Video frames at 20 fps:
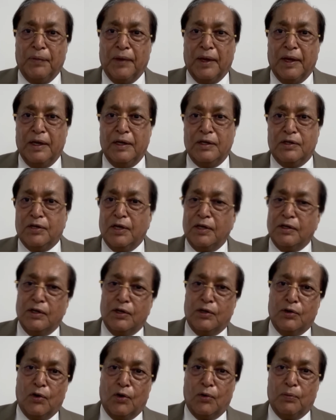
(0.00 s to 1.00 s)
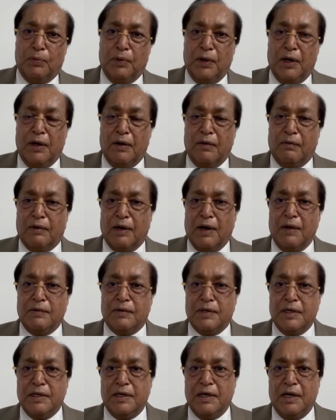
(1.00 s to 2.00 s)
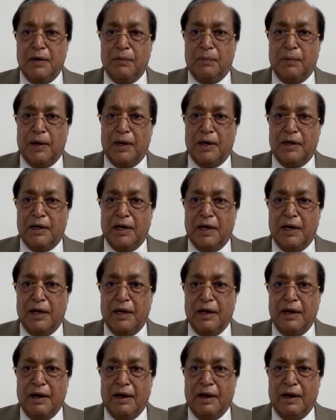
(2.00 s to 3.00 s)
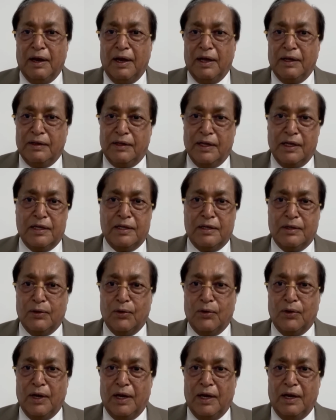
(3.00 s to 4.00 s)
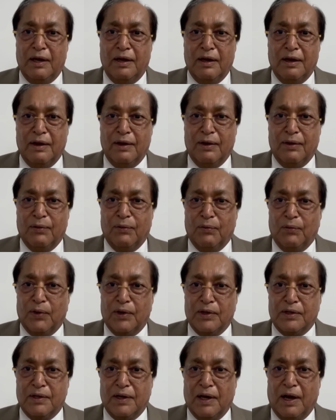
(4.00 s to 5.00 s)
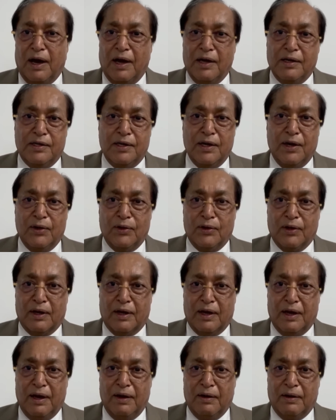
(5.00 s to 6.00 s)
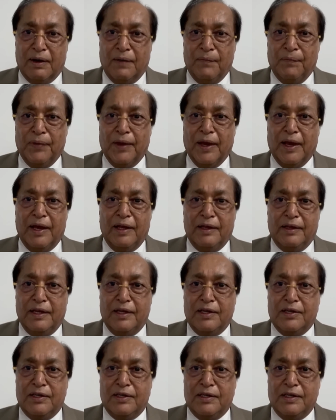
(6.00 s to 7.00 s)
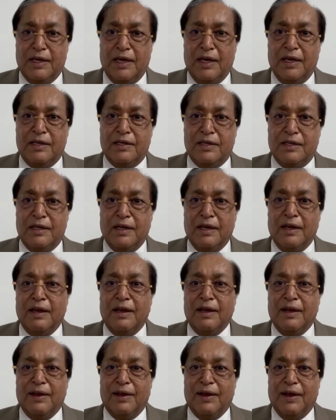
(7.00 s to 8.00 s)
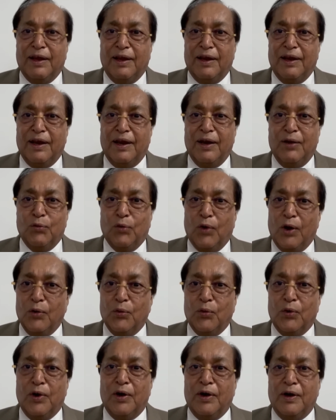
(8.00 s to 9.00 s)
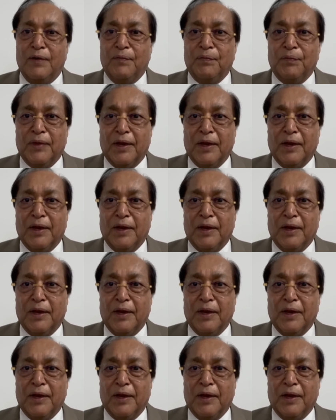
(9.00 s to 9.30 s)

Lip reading: in such a short period of time since Independence Day, and this today was icing on the cake. And this is, in one word,